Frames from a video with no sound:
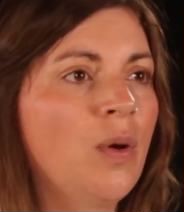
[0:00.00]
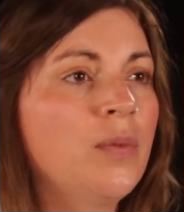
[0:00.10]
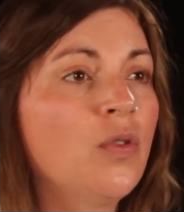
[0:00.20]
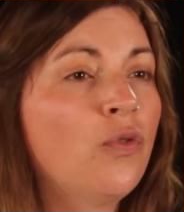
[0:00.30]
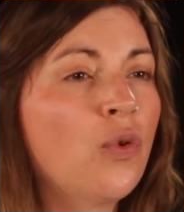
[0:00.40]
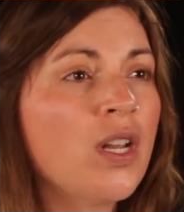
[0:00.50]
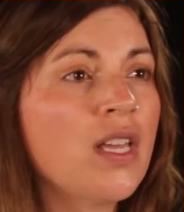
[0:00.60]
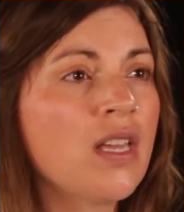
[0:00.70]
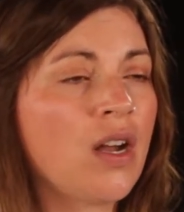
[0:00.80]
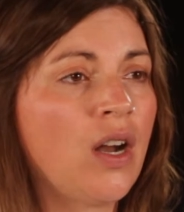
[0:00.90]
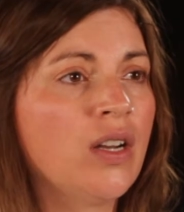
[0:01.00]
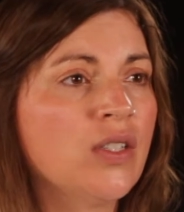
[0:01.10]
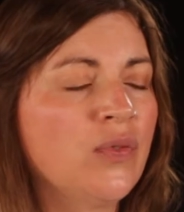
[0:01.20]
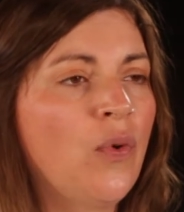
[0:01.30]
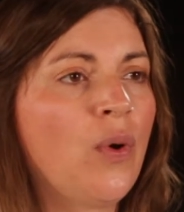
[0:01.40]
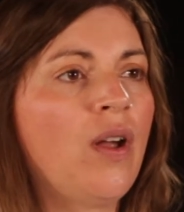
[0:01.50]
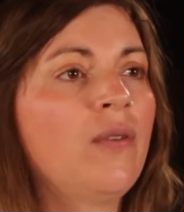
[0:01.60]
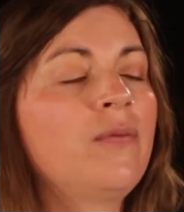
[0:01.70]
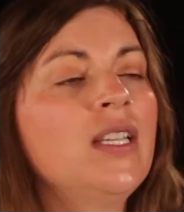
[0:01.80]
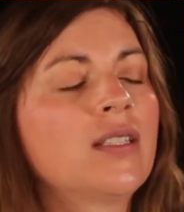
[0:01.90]
or up to 40 years, for a
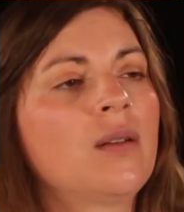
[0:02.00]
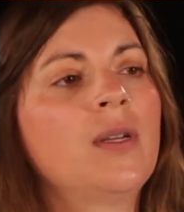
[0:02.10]
visa